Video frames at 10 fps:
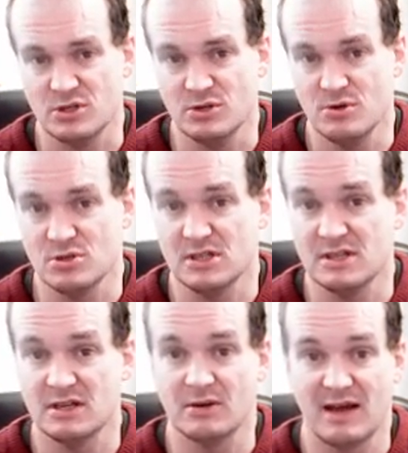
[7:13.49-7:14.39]
Usually
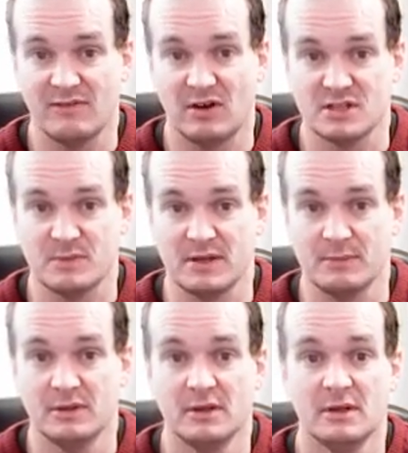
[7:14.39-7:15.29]
they don't have Ice Beam.
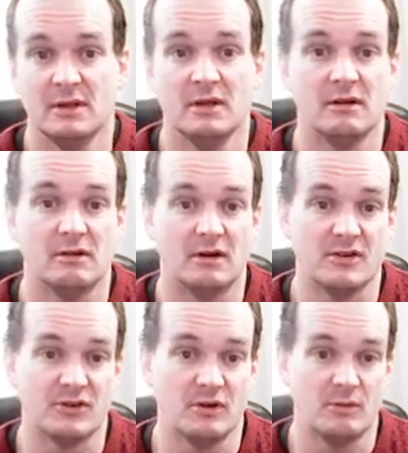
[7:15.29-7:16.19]
Right,
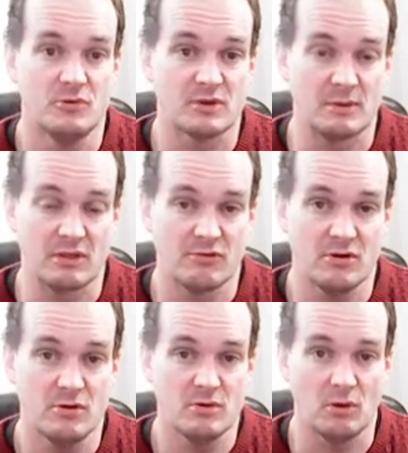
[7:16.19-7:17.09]
so the move's coming
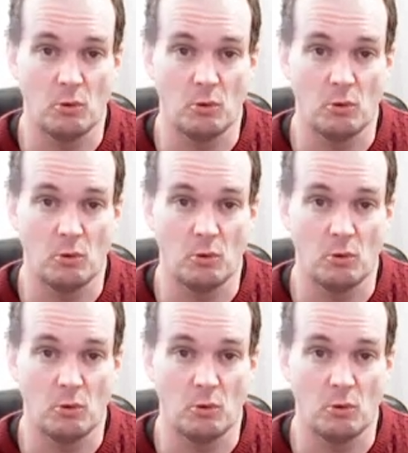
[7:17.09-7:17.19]
through. It'll